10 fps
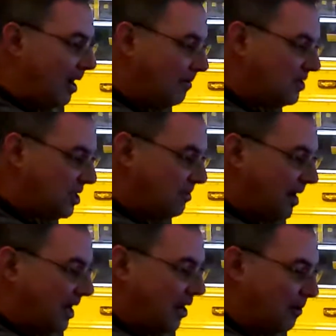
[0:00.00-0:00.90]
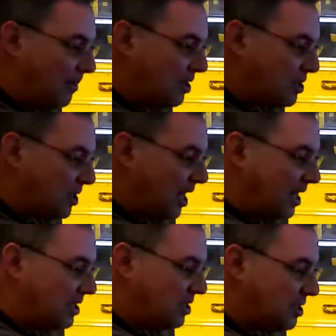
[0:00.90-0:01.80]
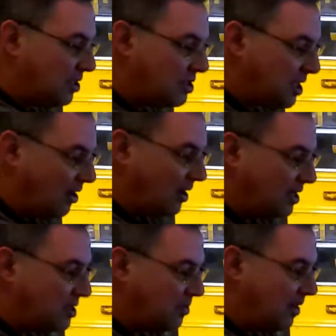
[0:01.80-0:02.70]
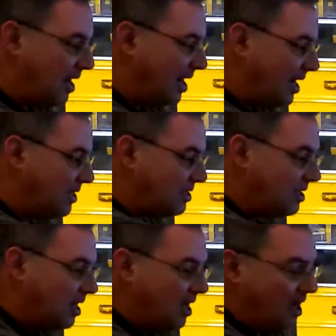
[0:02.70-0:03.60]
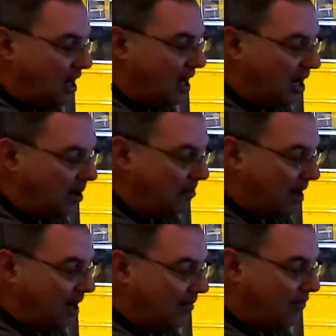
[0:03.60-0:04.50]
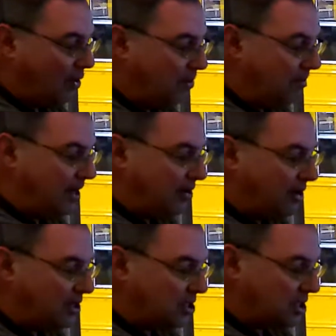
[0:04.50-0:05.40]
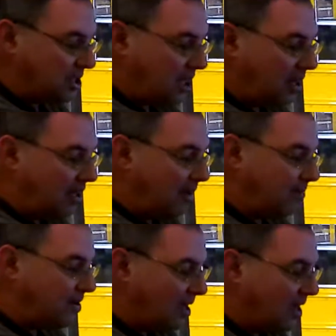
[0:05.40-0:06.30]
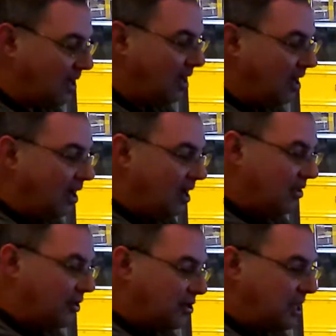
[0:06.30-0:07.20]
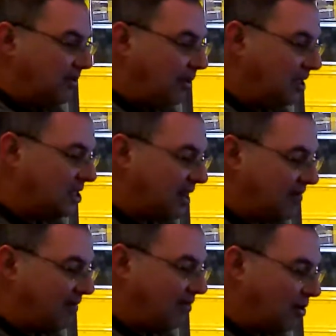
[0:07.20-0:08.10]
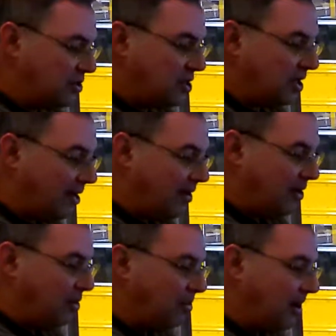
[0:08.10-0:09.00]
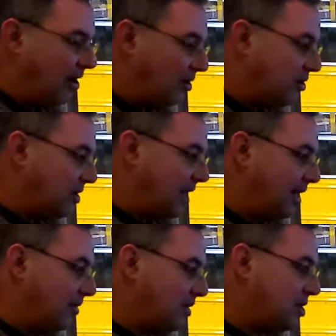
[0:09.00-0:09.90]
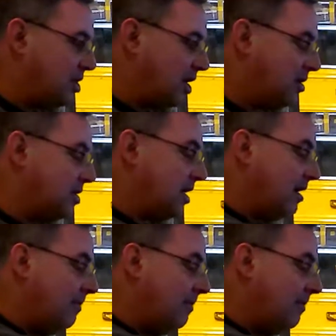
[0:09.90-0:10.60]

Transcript: See, my air pressure gauges are starting to rise. My voltmeter has just kicked up to 13.7 volts, so now I know my alternator is charging.